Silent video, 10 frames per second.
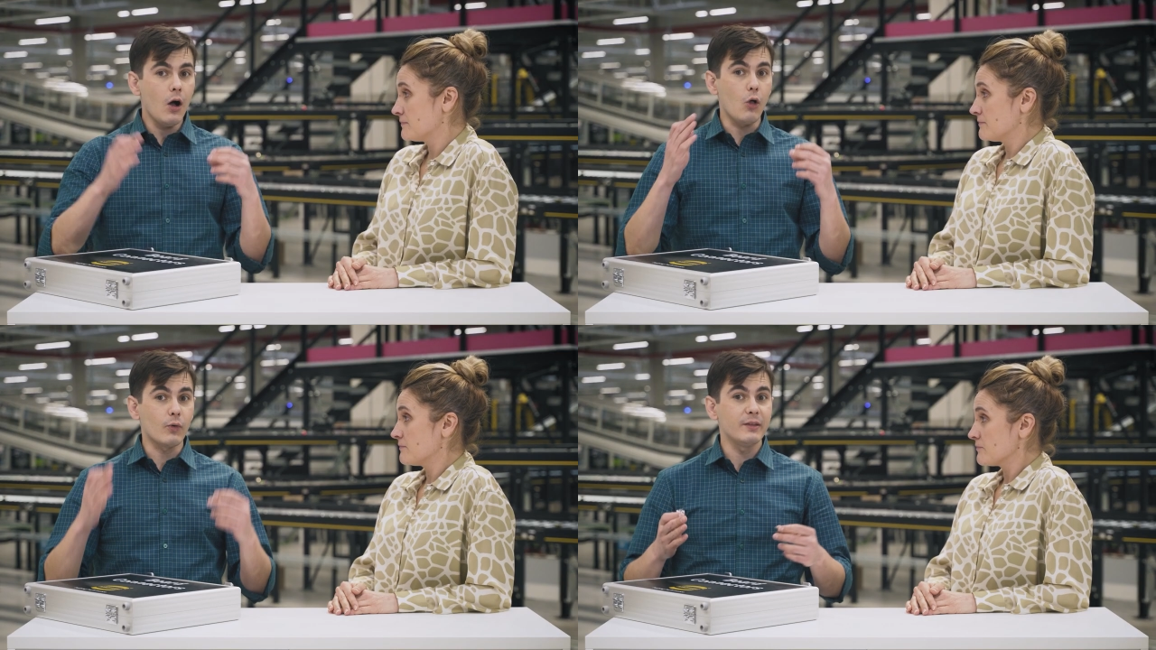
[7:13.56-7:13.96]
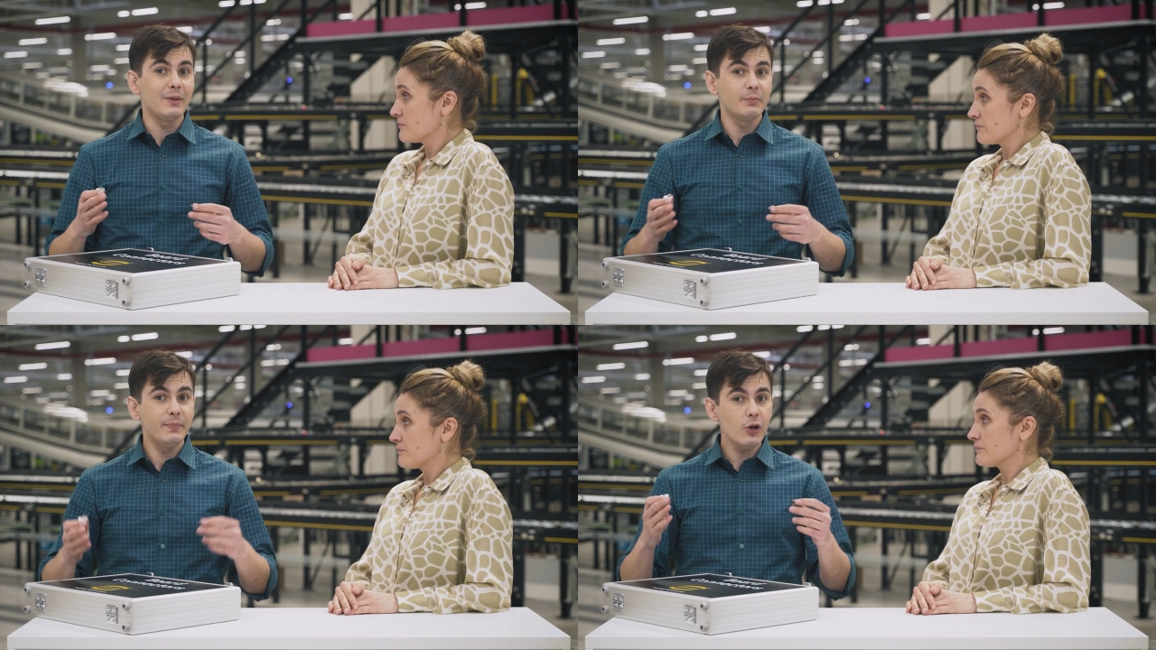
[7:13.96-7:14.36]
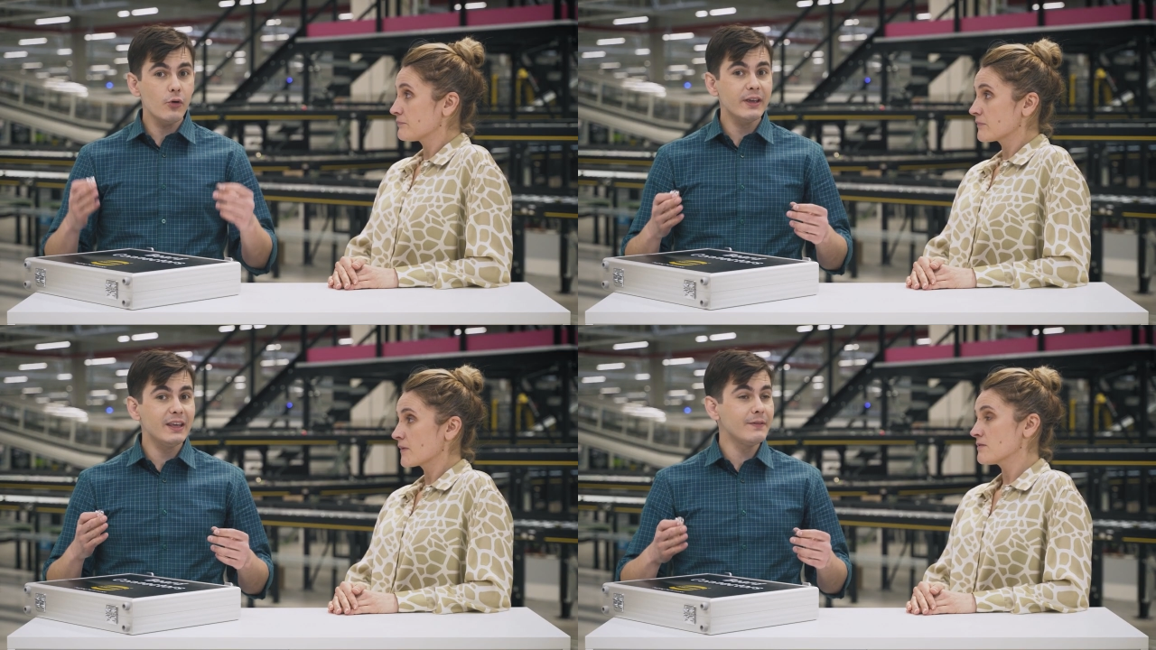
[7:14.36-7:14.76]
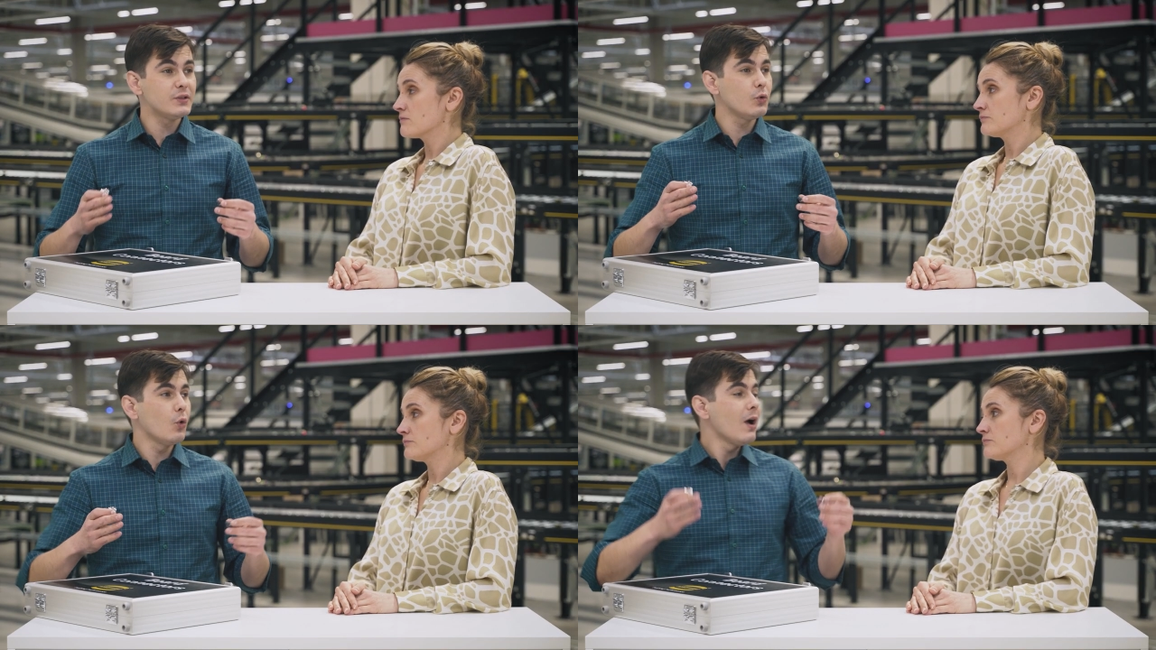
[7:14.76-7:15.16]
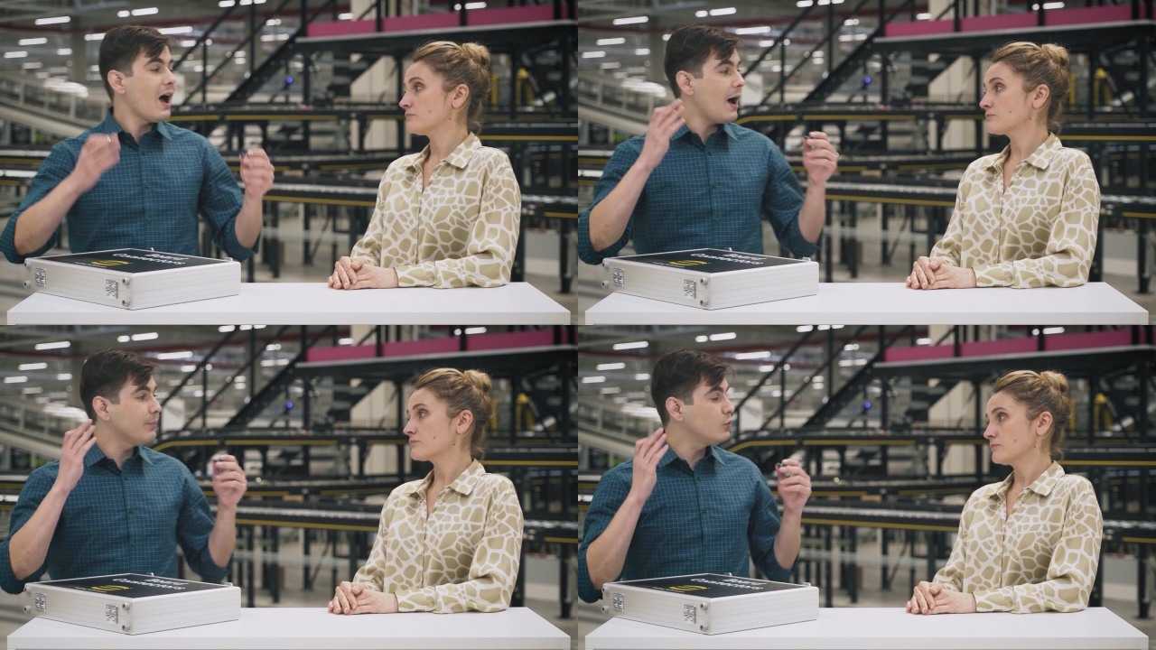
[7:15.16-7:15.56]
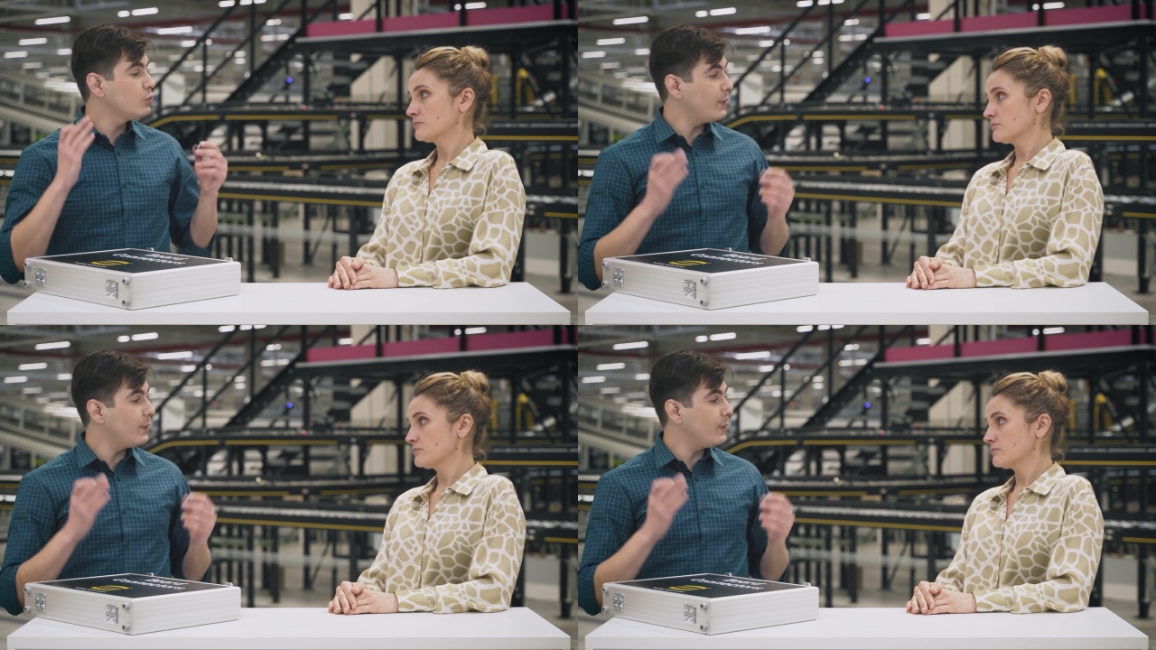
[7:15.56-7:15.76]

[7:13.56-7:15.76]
Speaker 1: Alright, but PoE gives you up to